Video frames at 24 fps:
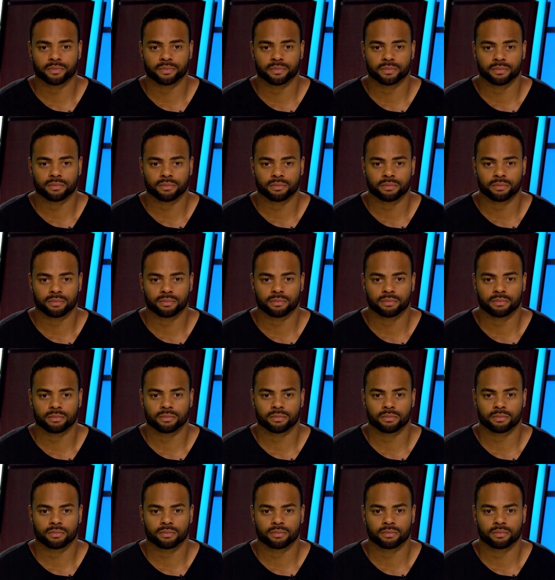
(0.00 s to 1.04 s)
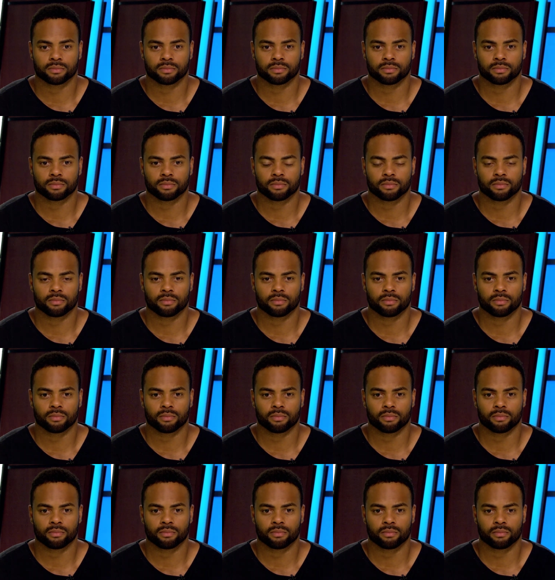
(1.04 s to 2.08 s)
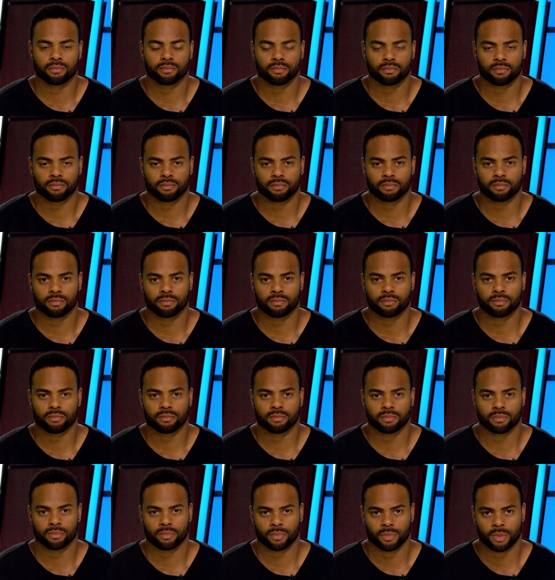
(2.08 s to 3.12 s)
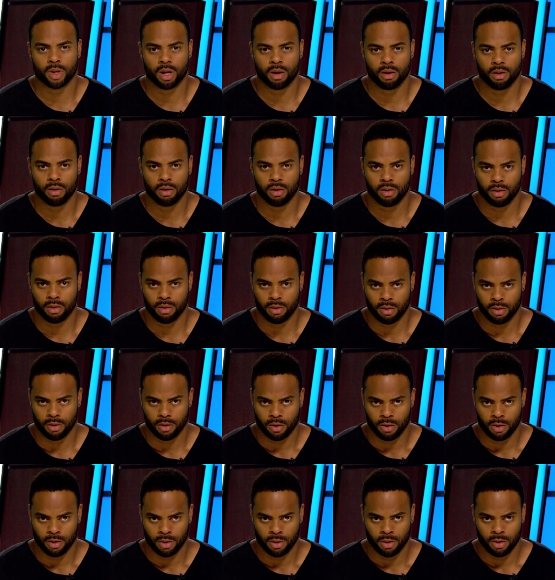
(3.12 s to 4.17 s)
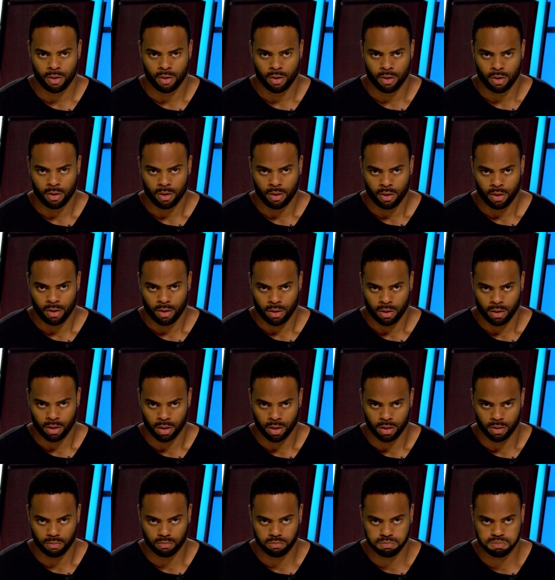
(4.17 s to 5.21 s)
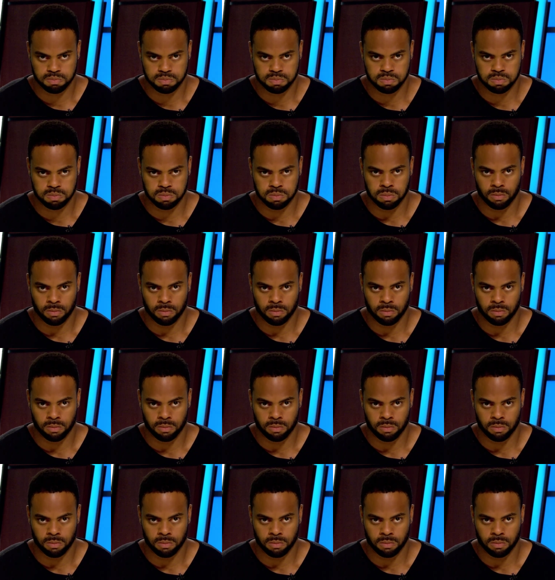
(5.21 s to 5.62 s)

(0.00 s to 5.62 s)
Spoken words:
No one is speaking in this clip.